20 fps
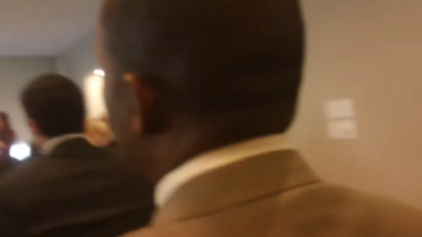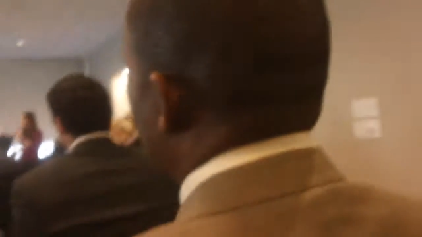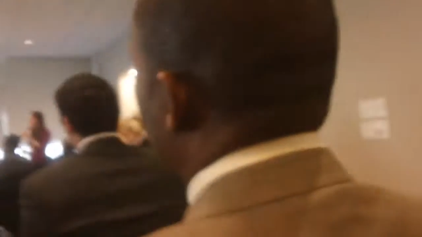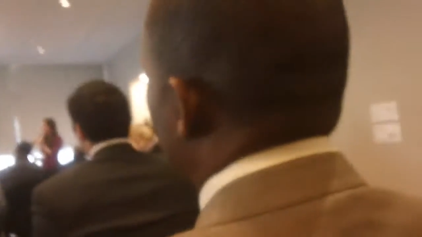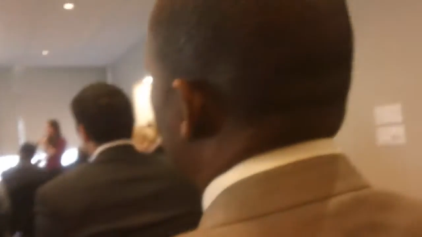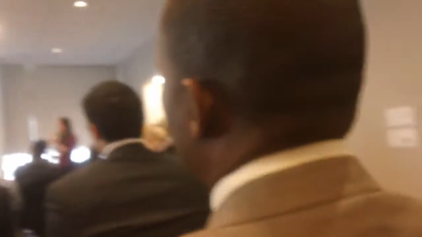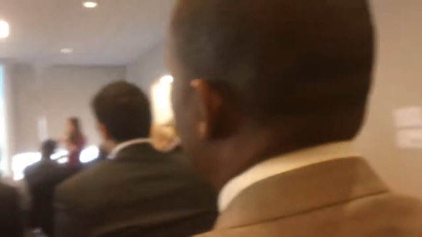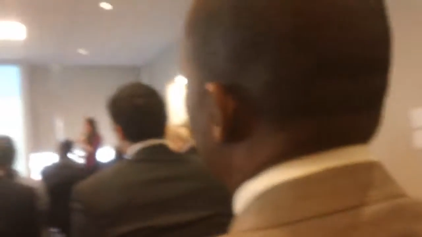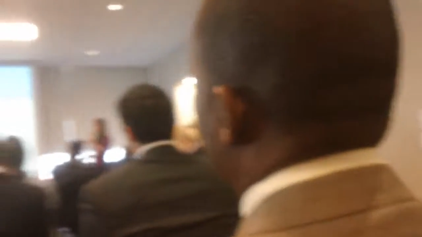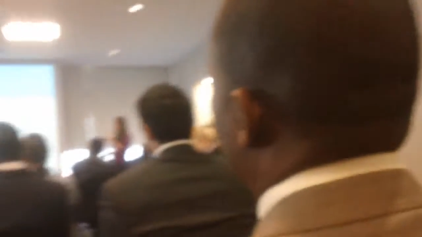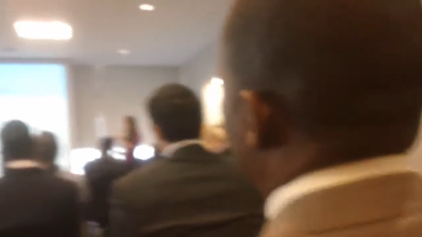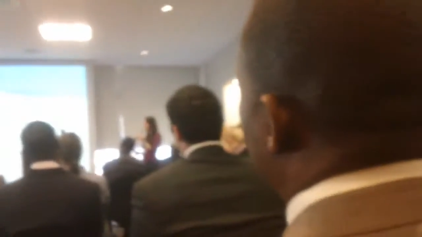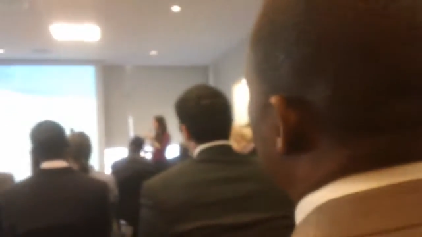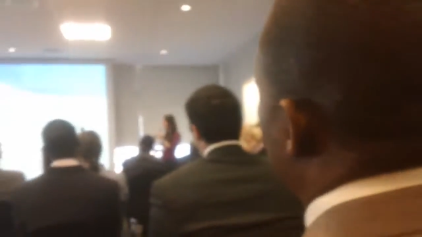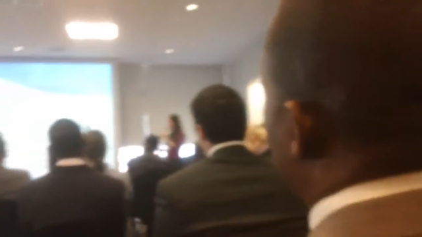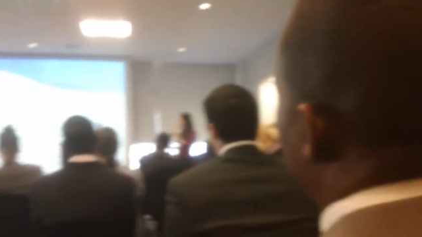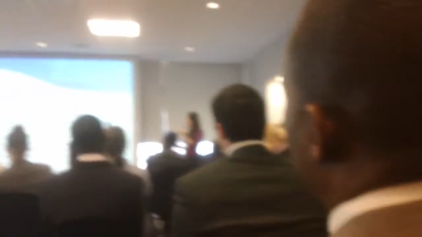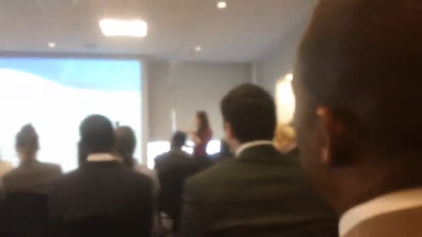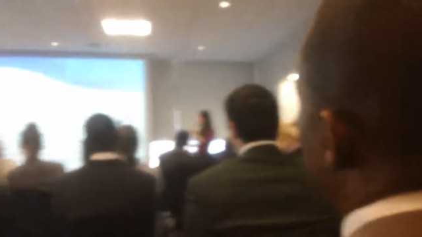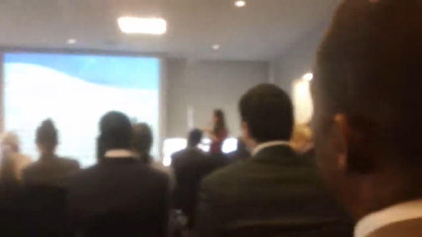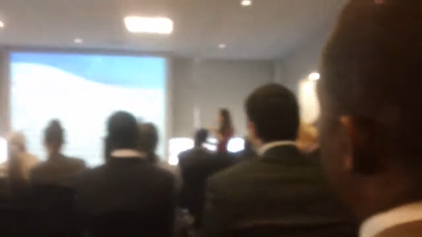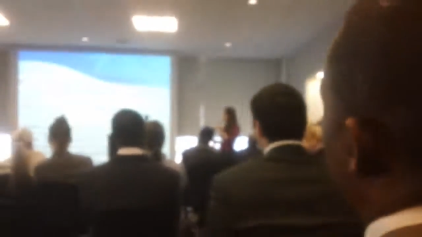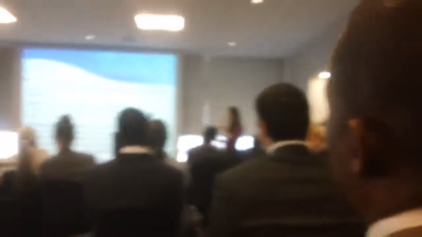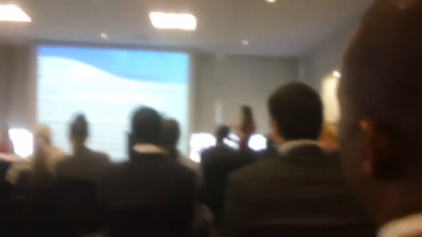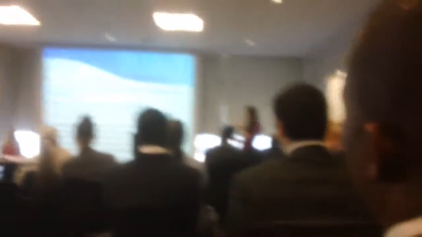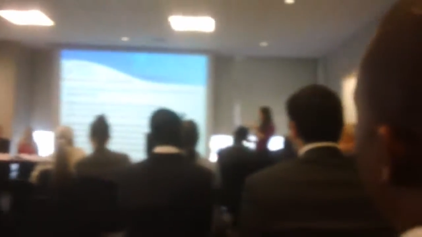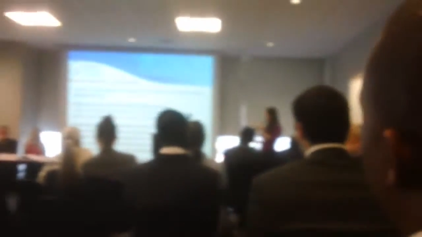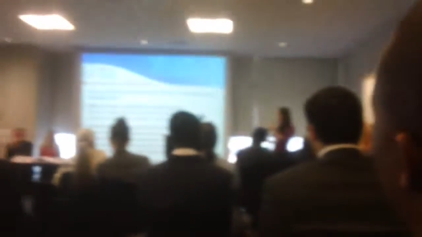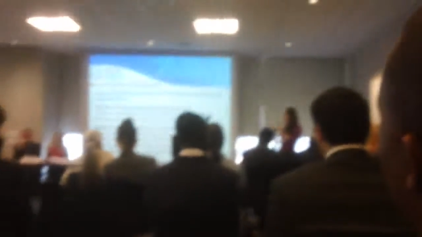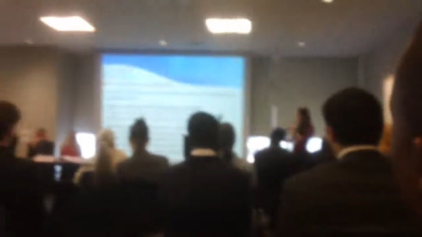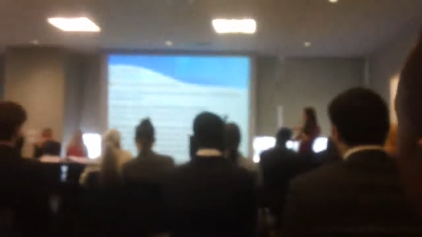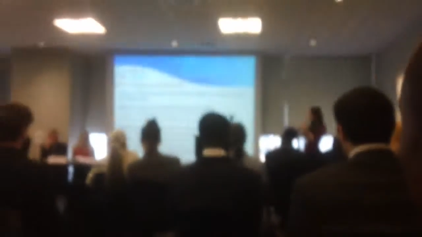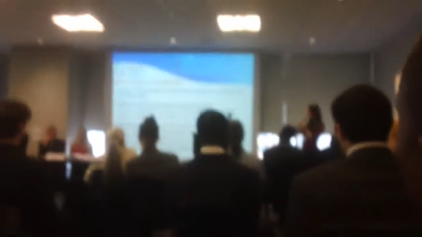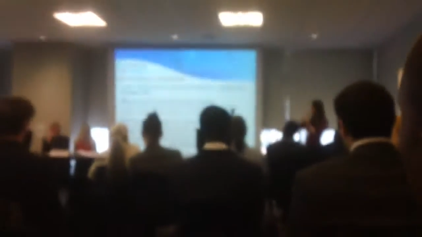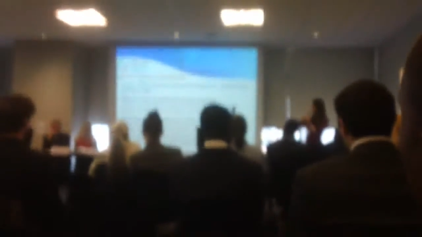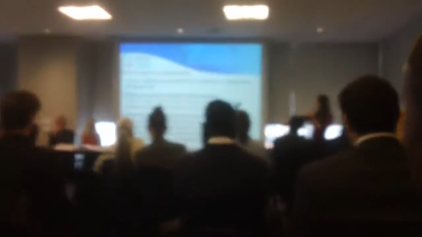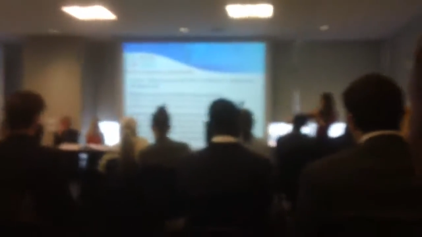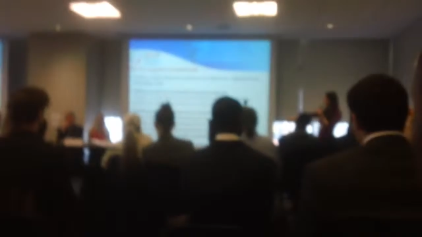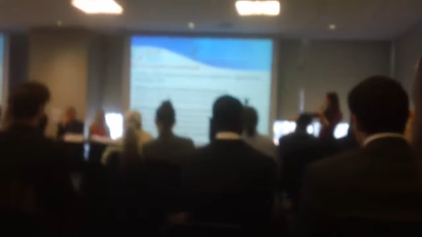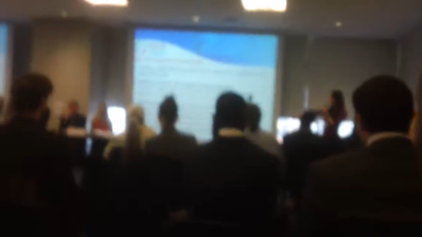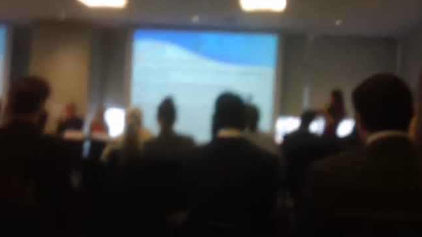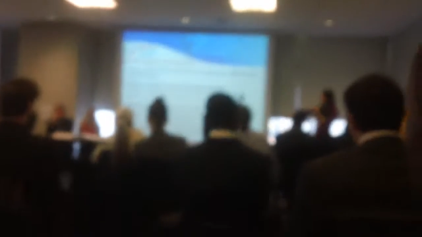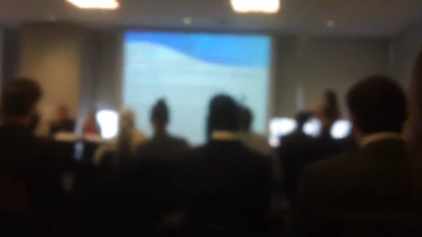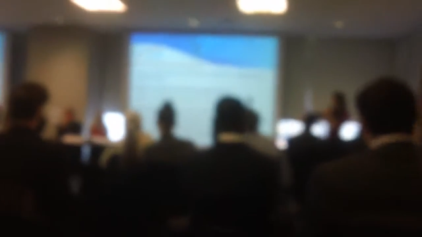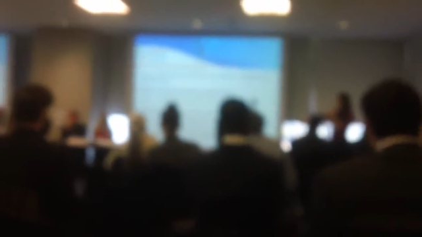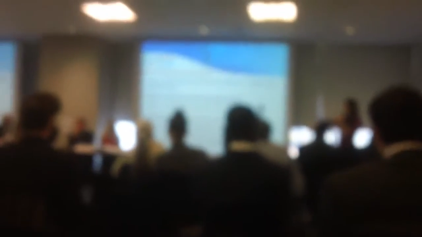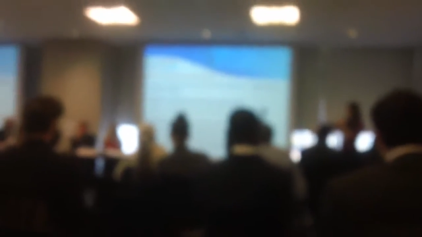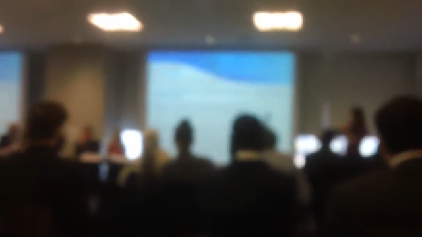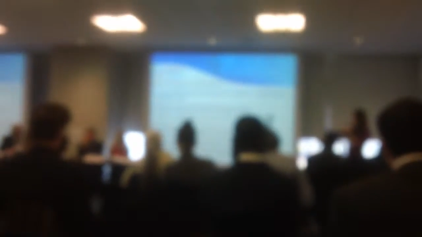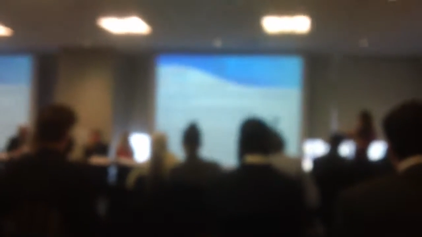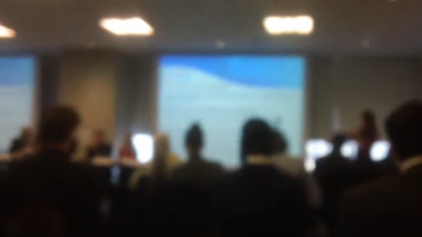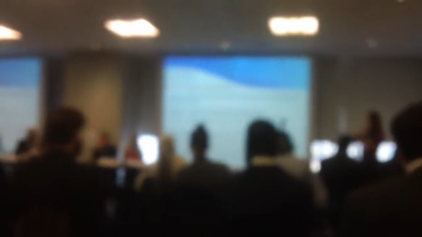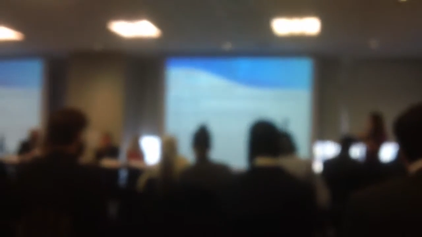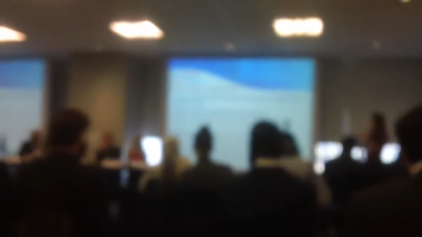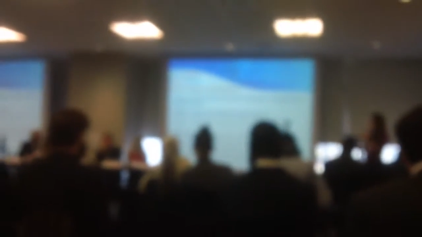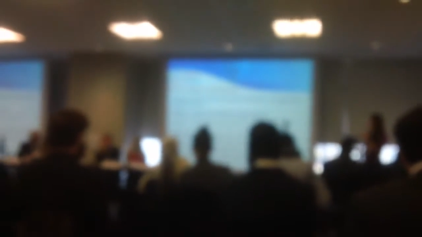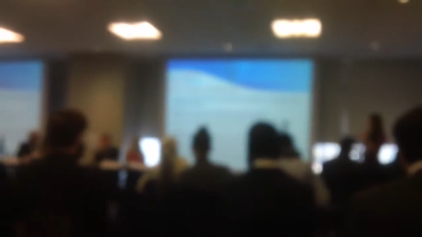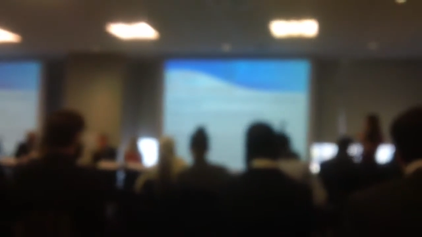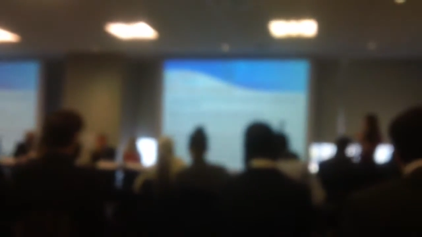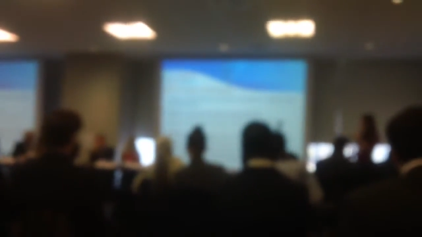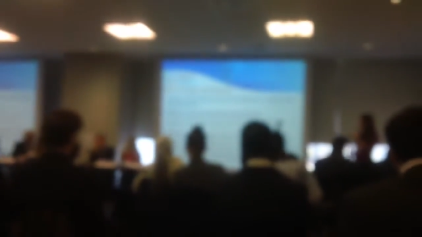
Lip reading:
(no speaker visible)